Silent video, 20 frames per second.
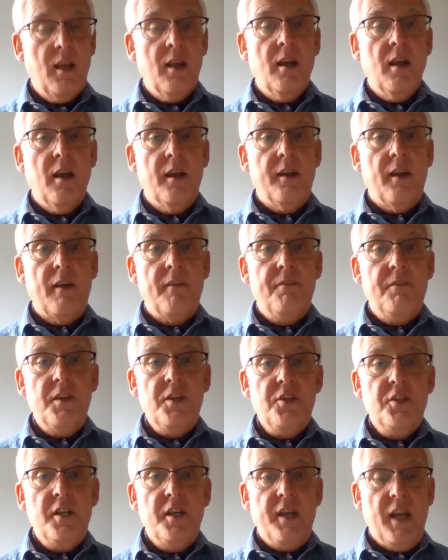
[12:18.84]
And I
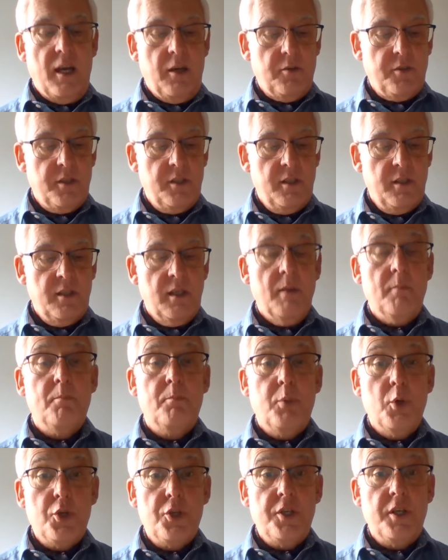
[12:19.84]
fished it out and
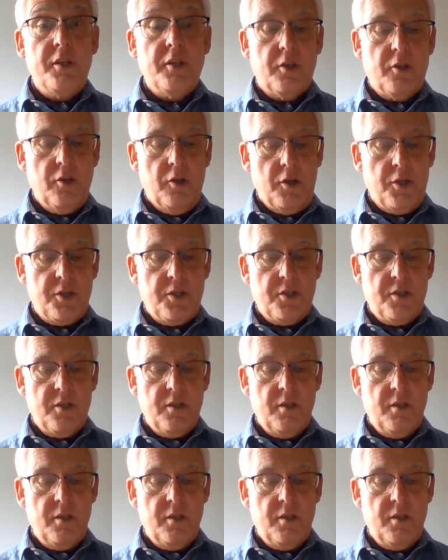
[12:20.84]
pushed it across.